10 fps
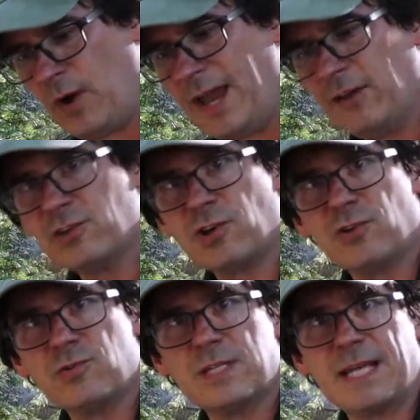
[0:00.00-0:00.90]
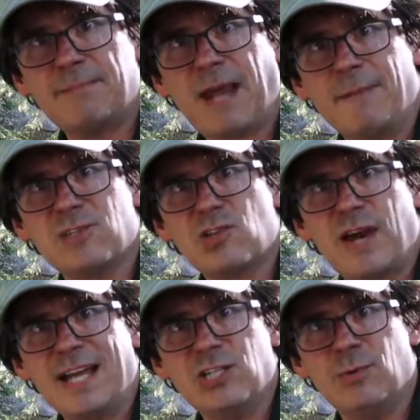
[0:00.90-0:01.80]
And wild turtles will
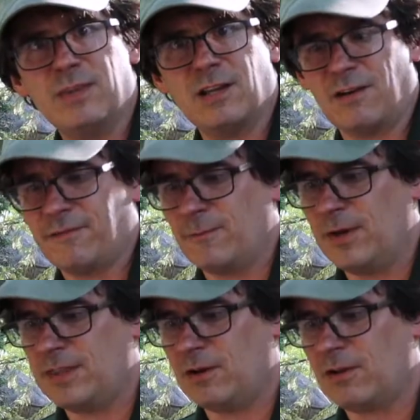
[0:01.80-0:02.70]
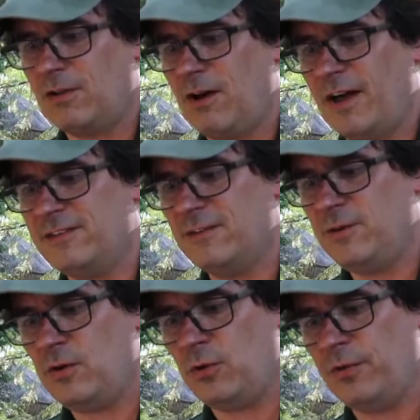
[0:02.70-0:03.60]
sometimes scratch you with their
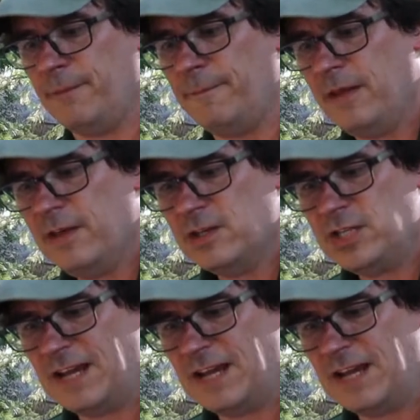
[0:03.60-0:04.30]
claws if you hold them.